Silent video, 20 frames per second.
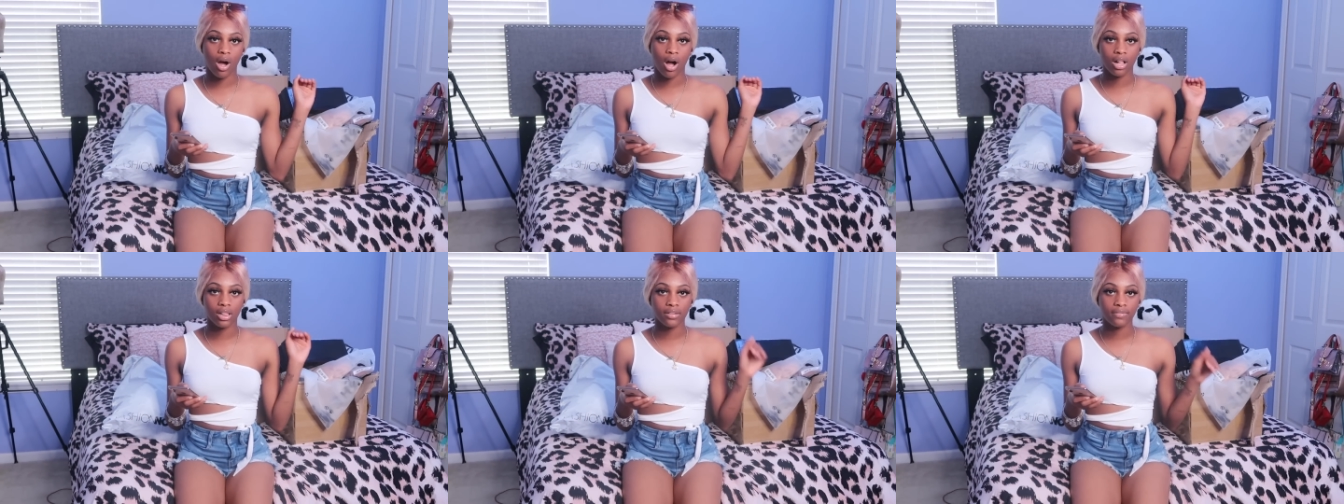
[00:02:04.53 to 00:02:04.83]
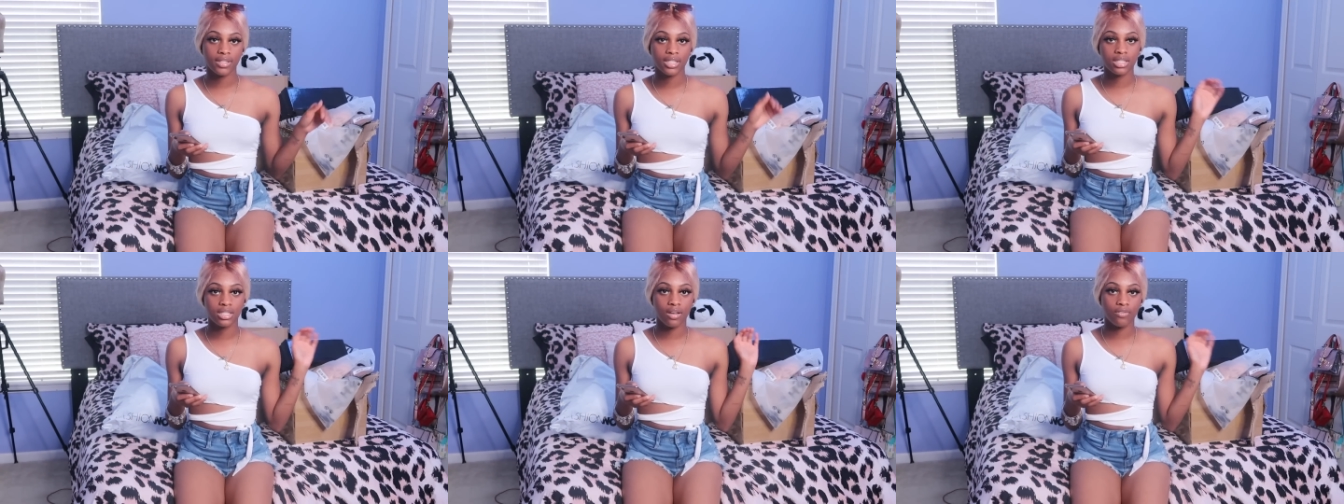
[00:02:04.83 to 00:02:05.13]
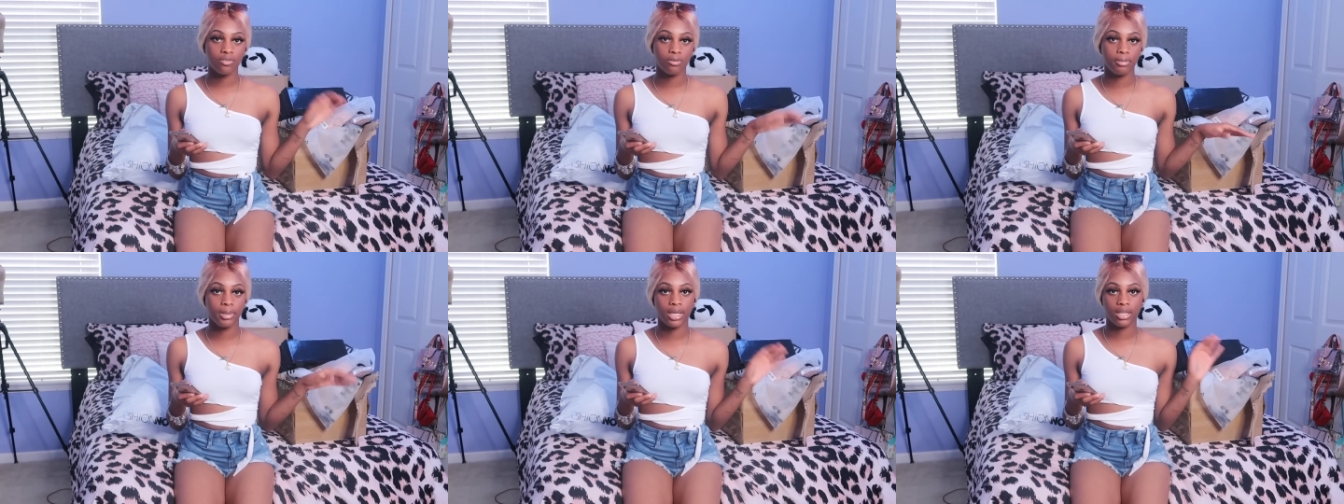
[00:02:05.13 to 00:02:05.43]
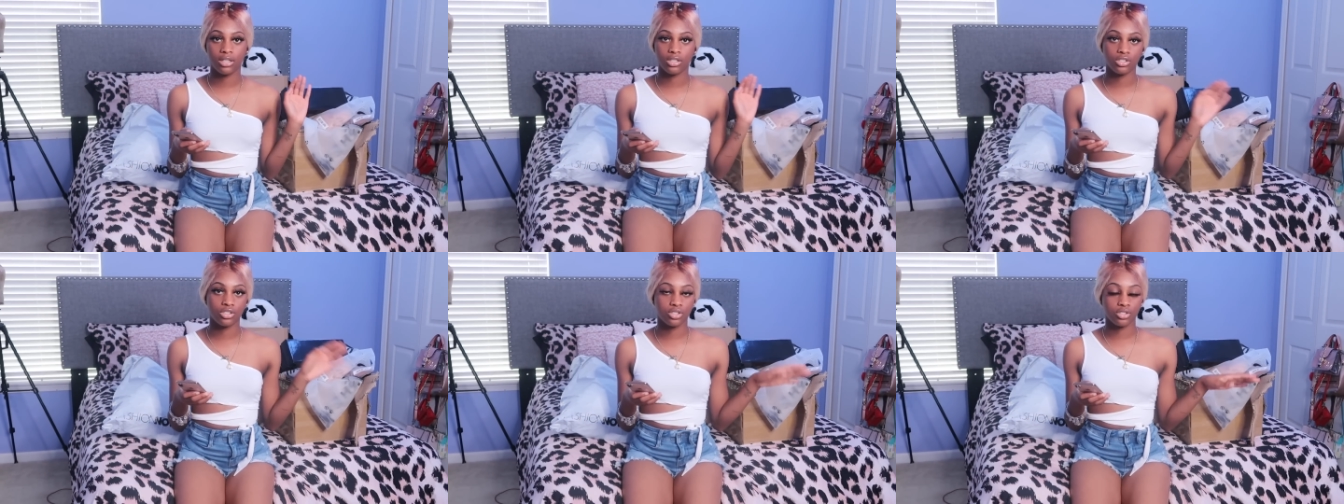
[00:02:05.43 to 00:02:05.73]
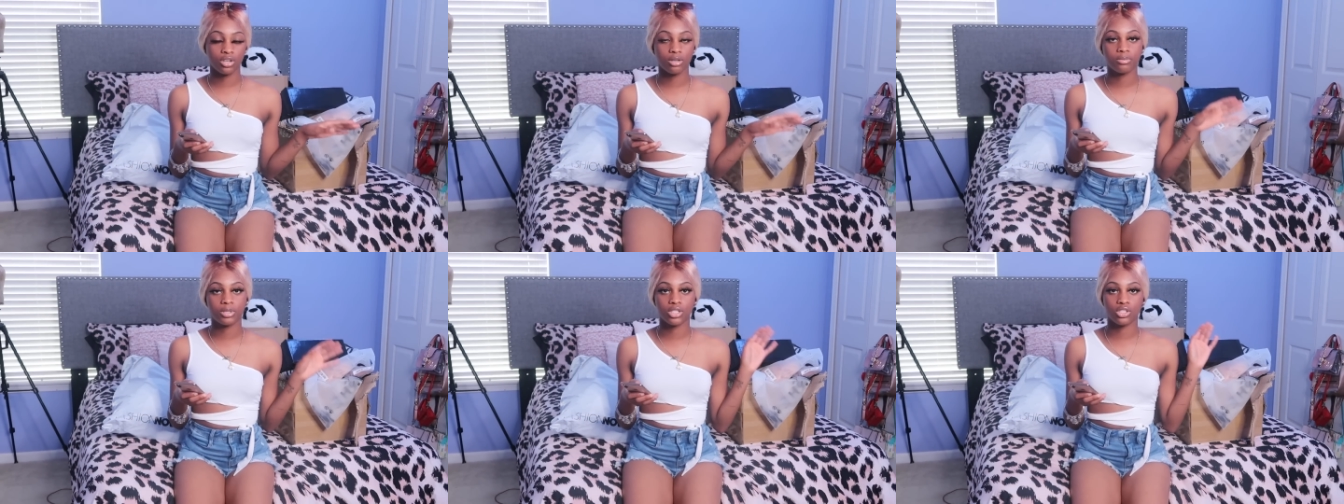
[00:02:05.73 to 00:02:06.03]
all of the stuff will be in the
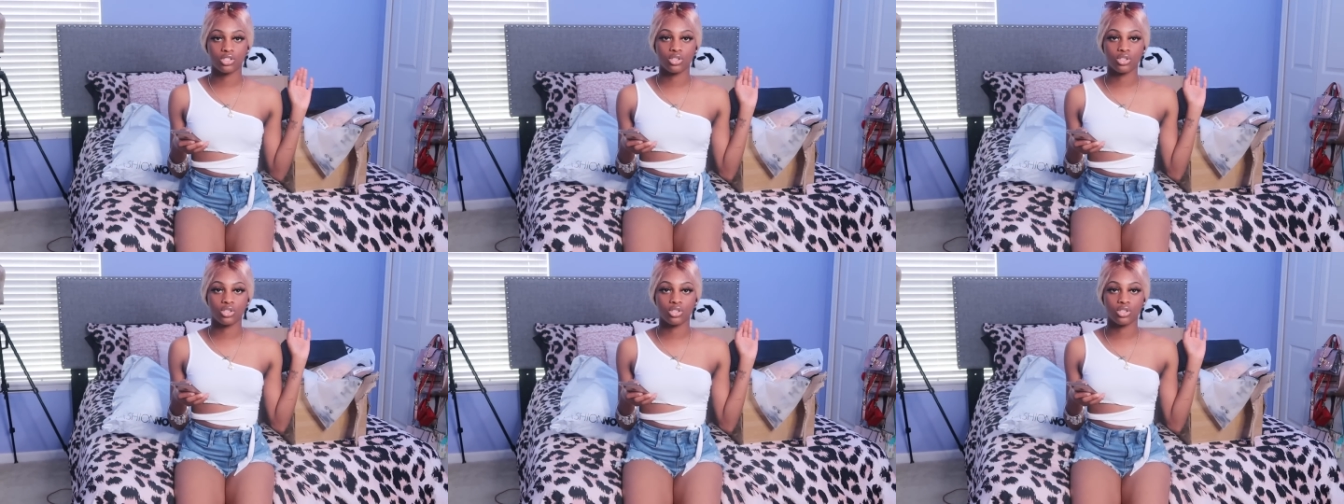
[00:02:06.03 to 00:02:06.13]
description,